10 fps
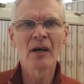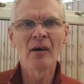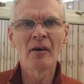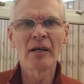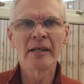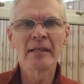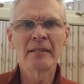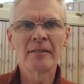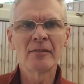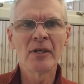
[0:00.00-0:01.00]

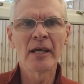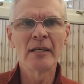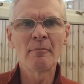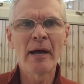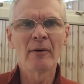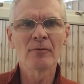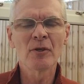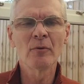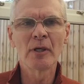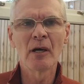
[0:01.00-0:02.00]
I did about
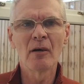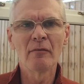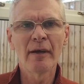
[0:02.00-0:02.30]
2.5